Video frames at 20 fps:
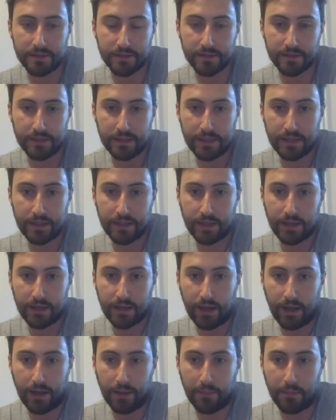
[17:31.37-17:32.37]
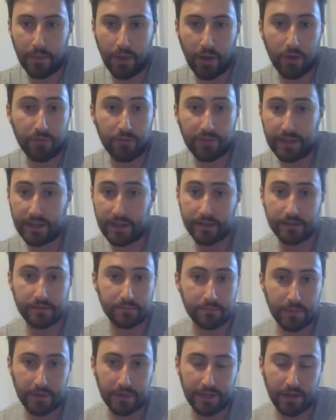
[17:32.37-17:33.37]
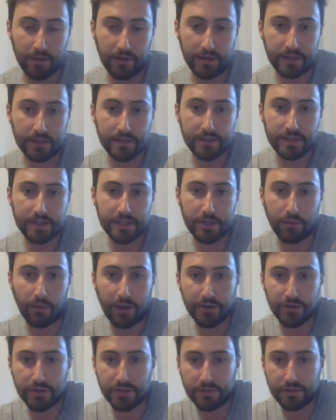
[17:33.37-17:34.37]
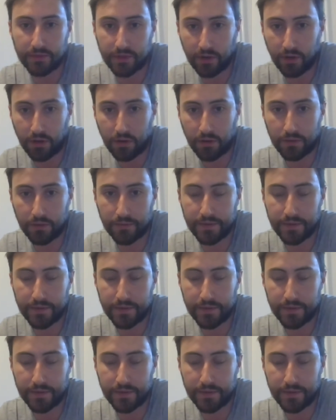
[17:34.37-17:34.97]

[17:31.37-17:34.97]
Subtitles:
and hopefully a continuation of a lot of